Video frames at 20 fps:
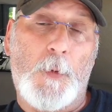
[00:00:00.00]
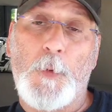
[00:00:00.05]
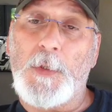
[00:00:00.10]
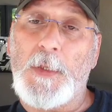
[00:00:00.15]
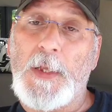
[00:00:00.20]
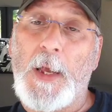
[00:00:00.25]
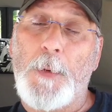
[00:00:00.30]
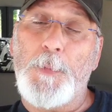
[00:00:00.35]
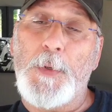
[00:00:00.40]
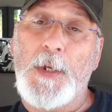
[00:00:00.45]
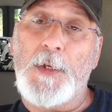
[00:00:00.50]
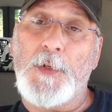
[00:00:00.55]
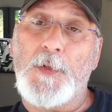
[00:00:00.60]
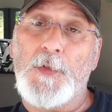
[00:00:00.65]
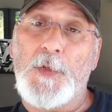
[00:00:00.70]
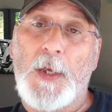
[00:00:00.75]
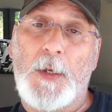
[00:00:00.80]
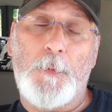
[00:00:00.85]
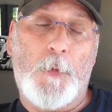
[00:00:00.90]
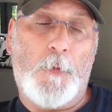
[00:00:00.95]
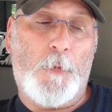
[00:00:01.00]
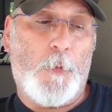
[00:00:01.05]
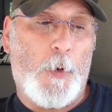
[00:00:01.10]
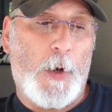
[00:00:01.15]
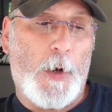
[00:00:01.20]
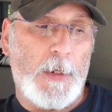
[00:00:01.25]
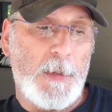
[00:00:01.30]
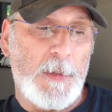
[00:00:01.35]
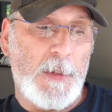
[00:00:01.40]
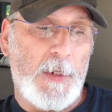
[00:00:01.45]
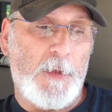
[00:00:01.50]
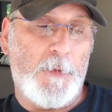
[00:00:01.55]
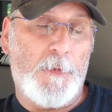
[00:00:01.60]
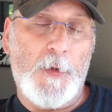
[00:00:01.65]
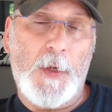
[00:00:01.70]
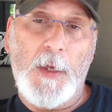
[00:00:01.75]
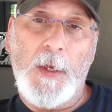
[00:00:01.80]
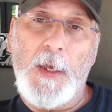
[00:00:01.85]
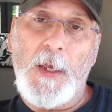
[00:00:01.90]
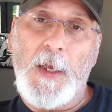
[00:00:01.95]
With that being said, before I
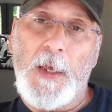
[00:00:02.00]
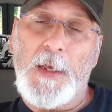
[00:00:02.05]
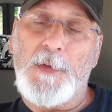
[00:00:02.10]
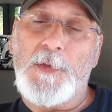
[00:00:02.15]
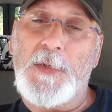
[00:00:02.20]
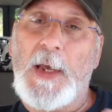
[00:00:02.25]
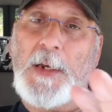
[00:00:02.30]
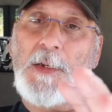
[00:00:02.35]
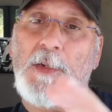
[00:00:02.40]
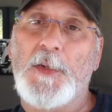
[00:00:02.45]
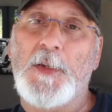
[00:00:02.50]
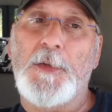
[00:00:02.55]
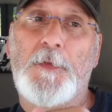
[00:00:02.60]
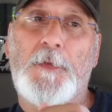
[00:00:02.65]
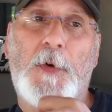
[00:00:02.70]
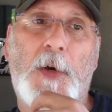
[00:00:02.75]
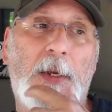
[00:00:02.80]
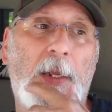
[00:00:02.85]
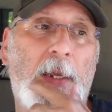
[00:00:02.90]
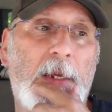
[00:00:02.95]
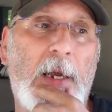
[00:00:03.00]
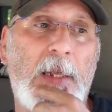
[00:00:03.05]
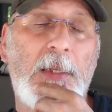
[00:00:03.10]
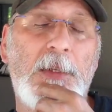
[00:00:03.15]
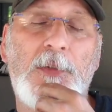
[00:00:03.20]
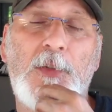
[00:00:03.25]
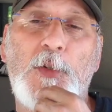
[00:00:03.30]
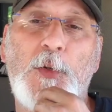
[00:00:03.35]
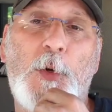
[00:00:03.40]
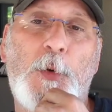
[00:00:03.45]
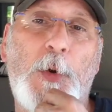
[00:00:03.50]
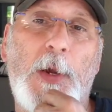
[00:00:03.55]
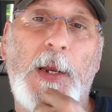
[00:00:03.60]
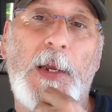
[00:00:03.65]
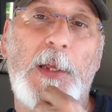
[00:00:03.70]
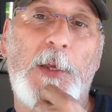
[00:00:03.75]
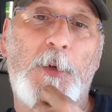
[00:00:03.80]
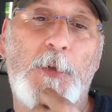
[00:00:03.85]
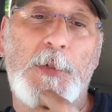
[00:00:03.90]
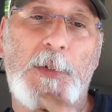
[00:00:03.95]
leave, it's actually funny. I listen to a
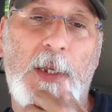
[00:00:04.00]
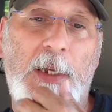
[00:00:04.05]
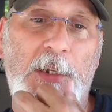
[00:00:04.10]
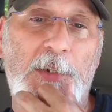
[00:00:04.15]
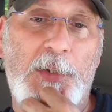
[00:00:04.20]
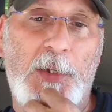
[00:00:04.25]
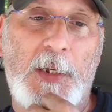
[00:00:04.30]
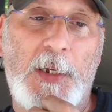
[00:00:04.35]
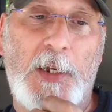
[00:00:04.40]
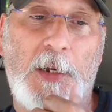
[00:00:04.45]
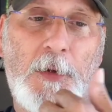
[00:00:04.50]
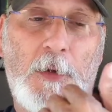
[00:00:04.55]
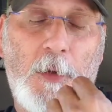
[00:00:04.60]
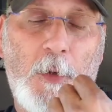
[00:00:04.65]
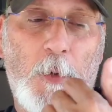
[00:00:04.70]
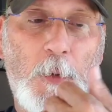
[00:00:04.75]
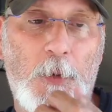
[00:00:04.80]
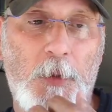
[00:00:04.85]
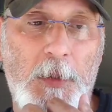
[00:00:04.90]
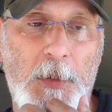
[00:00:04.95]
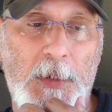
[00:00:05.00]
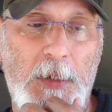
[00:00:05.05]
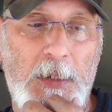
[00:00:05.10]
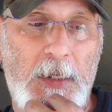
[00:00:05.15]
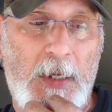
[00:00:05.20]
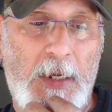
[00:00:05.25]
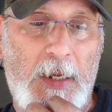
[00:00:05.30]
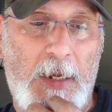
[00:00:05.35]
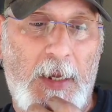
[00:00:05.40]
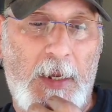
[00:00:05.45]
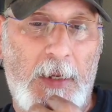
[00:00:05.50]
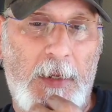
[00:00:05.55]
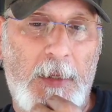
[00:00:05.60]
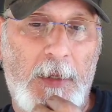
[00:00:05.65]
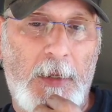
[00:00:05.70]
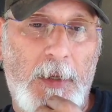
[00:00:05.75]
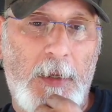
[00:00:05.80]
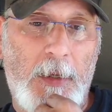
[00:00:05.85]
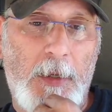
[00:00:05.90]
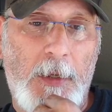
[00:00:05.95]
radio station here locally, and